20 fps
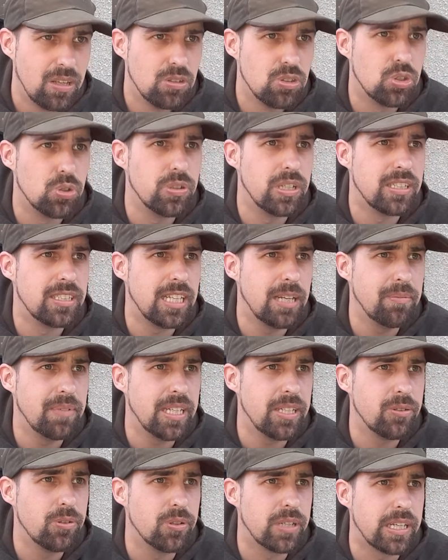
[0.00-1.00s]
so the same
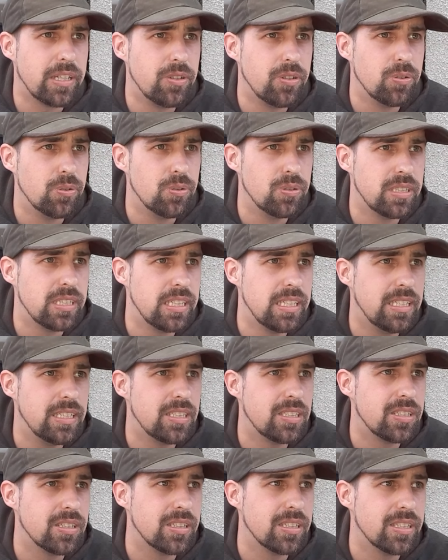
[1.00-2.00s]
thing you can use
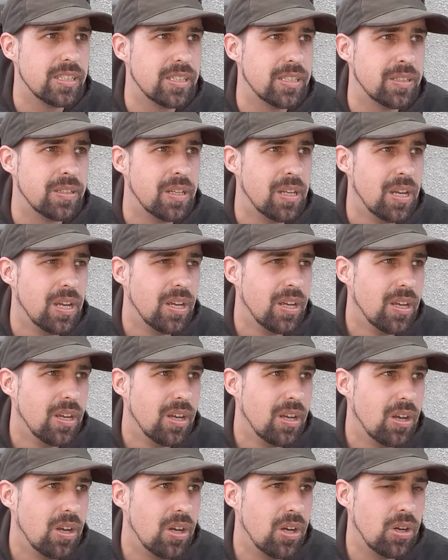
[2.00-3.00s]
is uh,
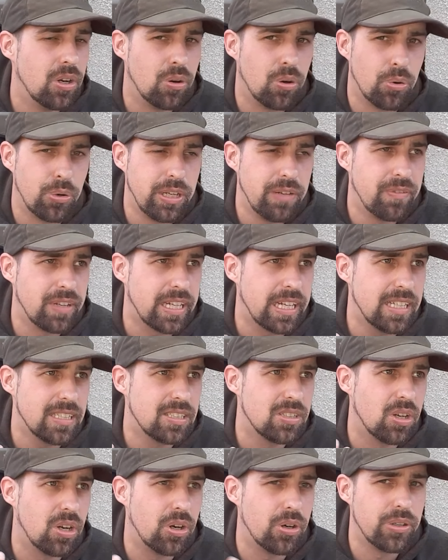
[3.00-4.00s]
uh, or even
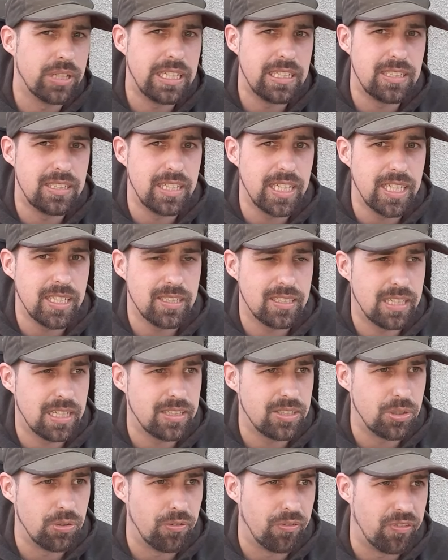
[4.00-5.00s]
cats are these things
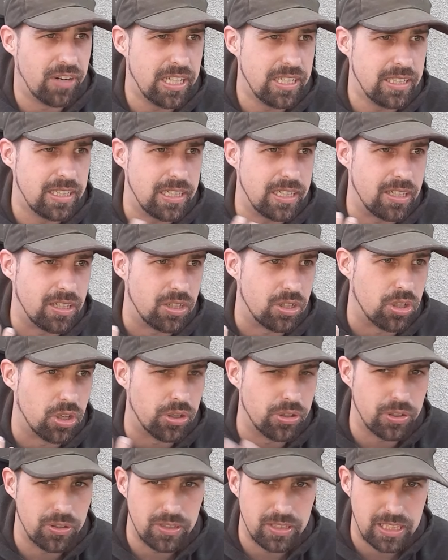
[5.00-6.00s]
that you find in
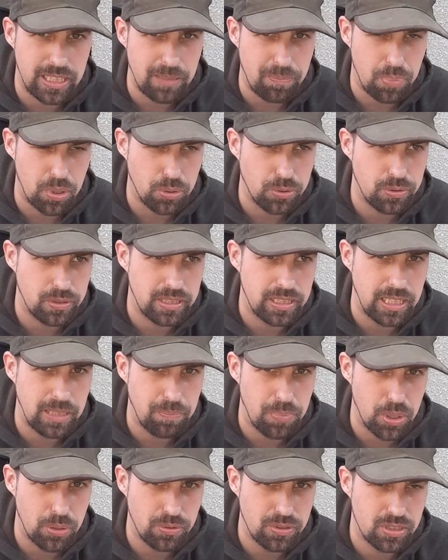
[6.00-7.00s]
garden depot
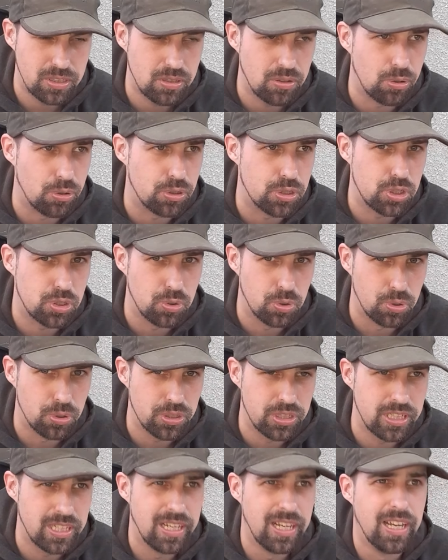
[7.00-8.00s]
depots or
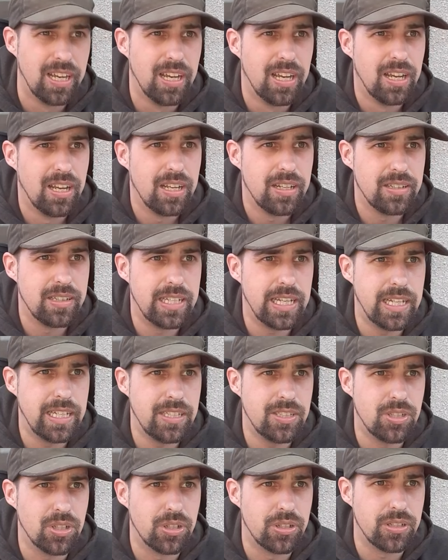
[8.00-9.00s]
stores
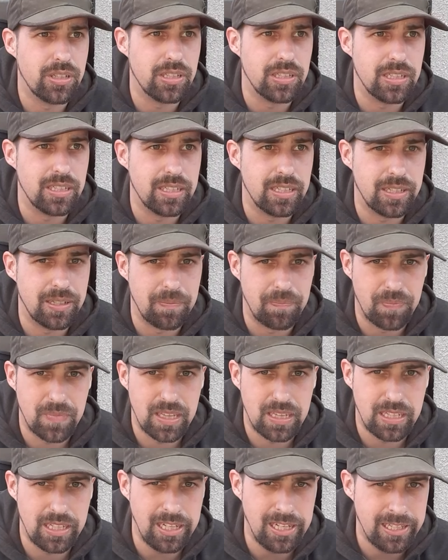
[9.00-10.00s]
these are the
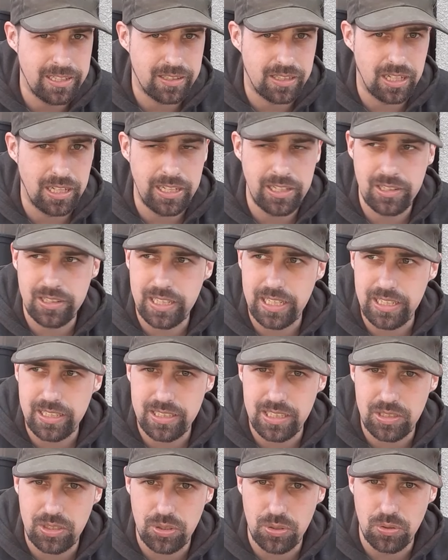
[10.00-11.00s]
the, li the little things
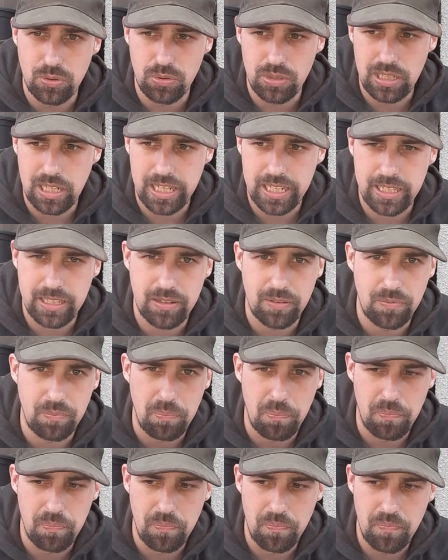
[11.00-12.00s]
that you like
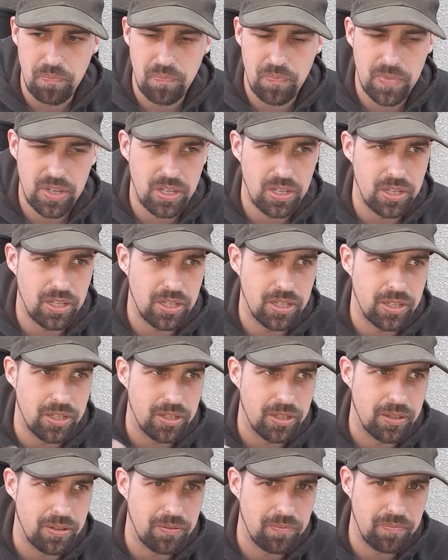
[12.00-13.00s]

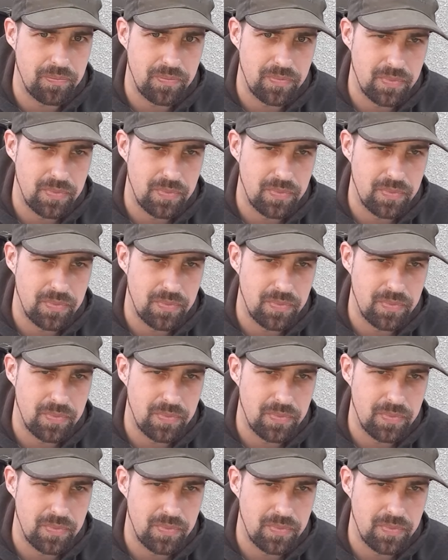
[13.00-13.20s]
uh,